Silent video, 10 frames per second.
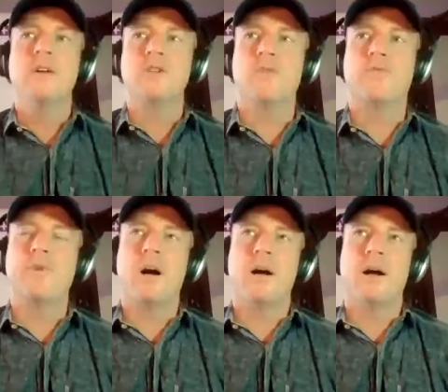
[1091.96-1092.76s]
So
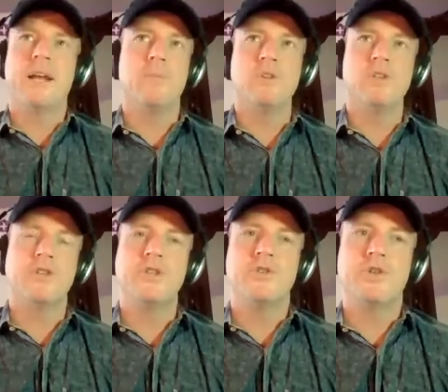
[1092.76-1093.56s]
uh, again, we'll
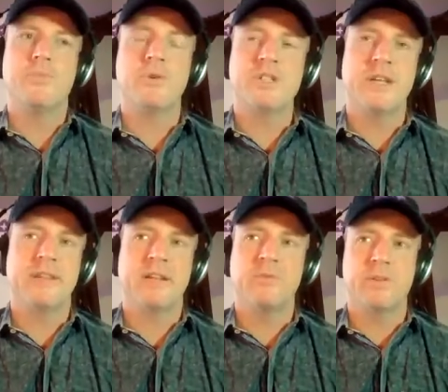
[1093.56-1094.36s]
just use 2%.
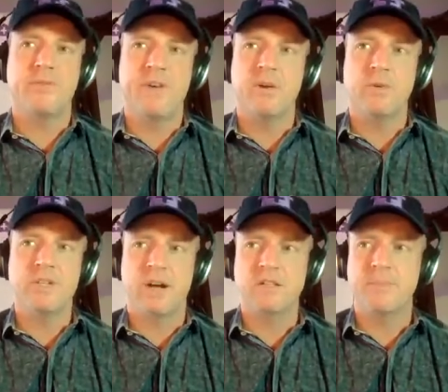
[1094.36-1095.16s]
That's what the Fed always
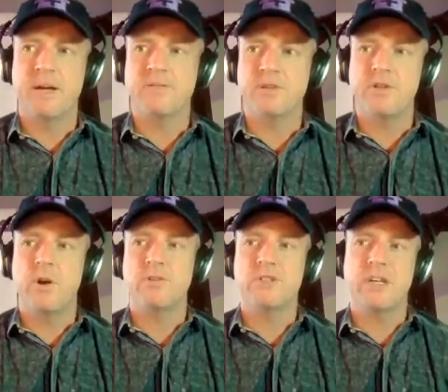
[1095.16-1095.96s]
talks about. So you
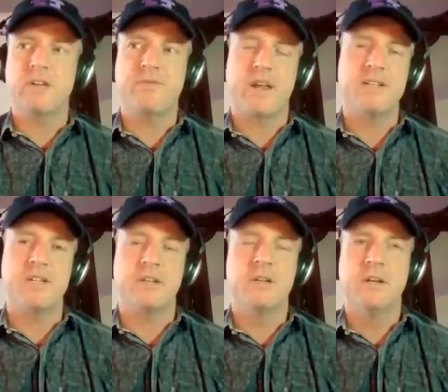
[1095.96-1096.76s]
don't see
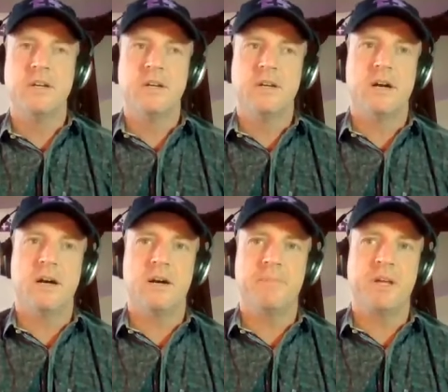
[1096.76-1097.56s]
inflation
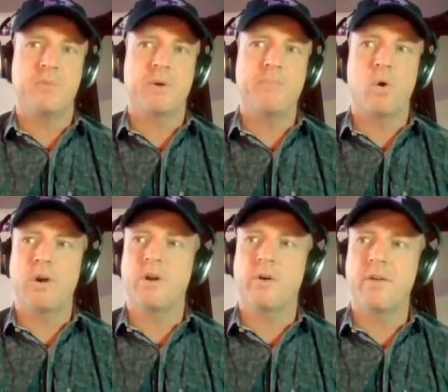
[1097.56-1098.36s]
uh, being
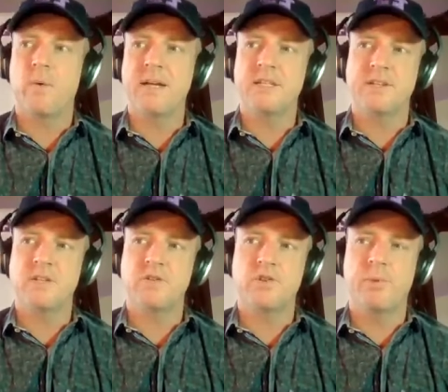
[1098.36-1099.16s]
reported or otherwise at the
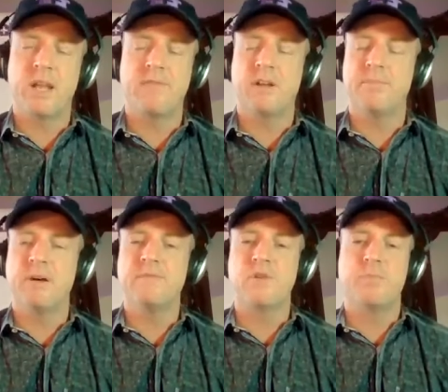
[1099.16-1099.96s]
consumer level
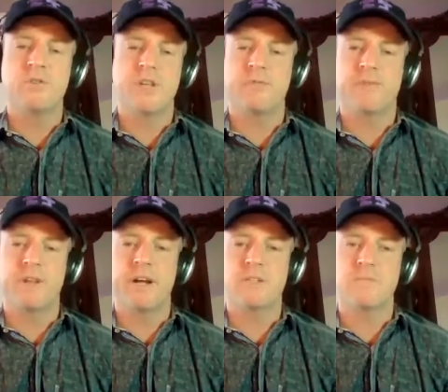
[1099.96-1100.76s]
above 2% for
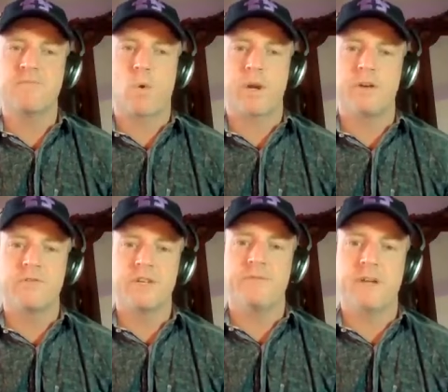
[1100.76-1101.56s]
the next four
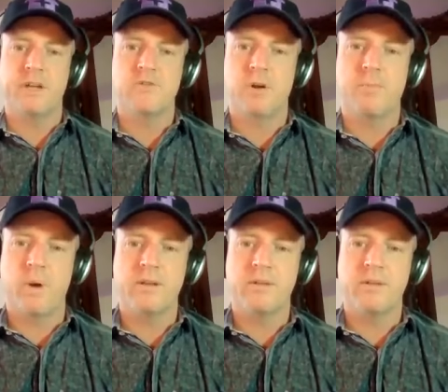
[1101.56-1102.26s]
years if in a Trump. Neither